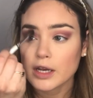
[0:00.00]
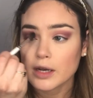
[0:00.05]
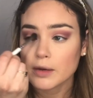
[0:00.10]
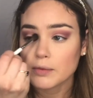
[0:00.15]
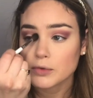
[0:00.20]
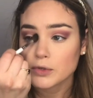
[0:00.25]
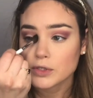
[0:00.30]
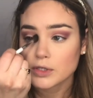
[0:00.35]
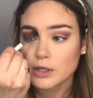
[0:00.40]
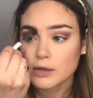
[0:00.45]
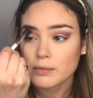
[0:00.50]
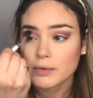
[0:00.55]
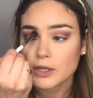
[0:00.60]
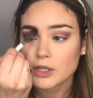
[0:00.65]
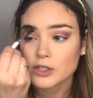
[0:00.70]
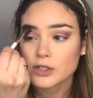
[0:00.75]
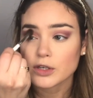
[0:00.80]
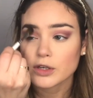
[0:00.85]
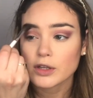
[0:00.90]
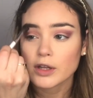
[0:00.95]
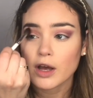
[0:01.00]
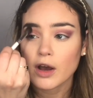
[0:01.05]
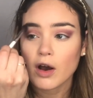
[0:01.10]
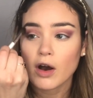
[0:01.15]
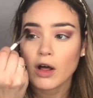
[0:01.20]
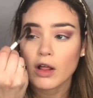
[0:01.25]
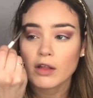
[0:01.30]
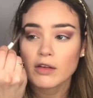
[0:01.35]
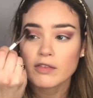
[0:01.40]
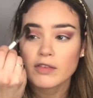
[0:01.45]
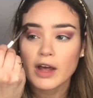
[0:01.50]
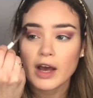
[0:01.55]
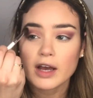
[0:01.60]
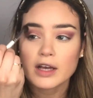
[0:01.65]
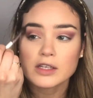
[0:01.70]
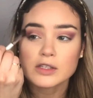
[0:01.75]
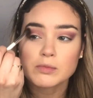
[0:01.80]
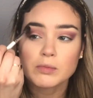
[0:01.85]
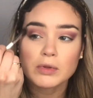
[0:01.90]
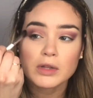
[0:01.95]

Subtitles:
I'm just gonna make sure that all of that is